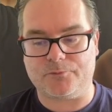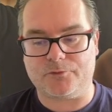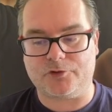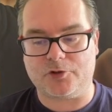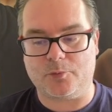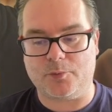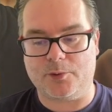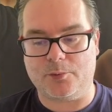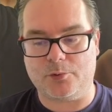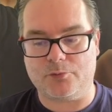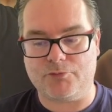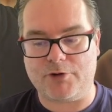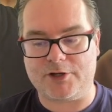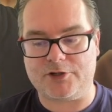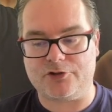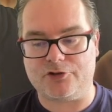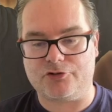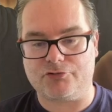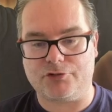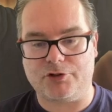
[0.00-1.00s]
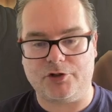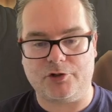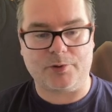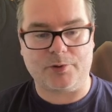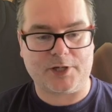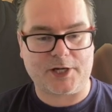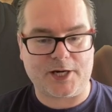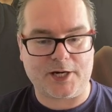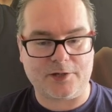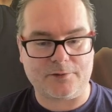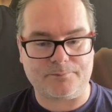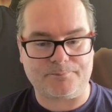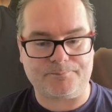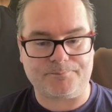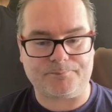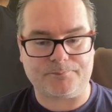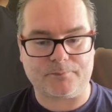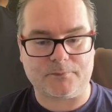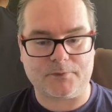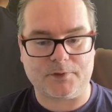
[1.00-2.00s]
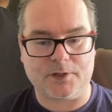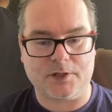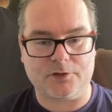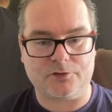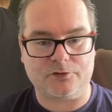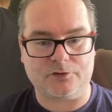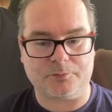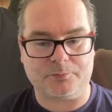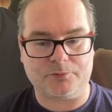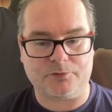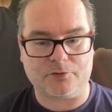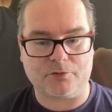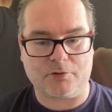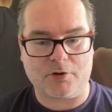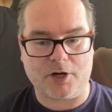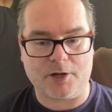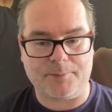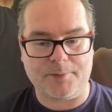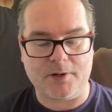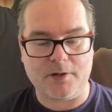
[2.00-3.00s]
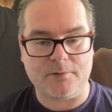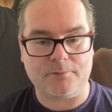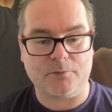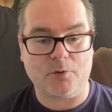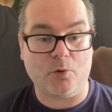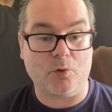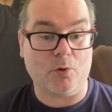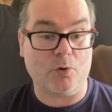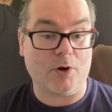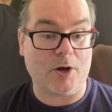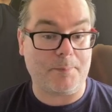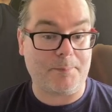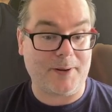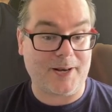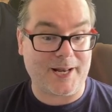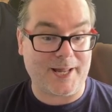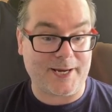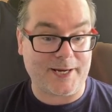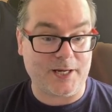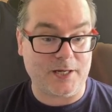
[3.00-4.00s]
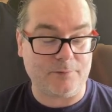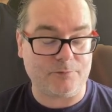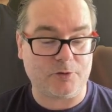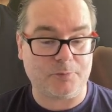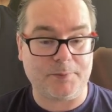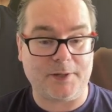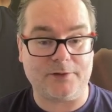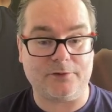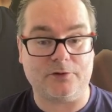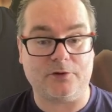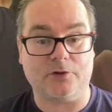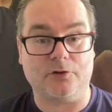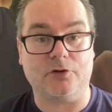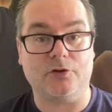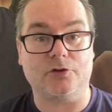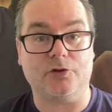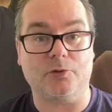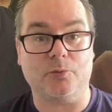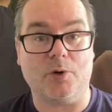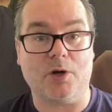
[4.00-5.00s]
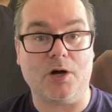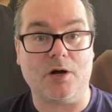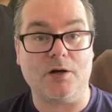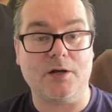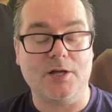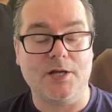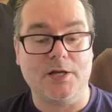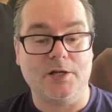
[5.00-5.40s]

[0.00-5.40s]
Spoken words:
So we will register a account, a subscriber or a player, depending on who you are.